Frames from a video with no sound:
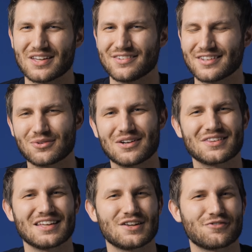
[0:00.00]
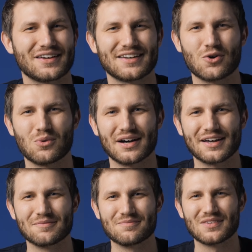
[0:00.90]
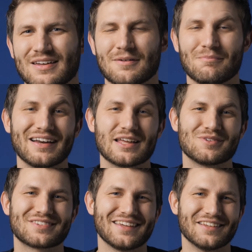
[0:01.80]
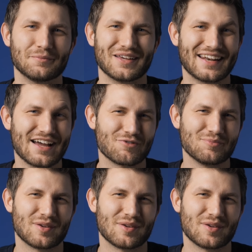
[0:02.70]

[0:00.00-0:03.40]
Stick around to the end to find out why. My name is Caleb, and I'm from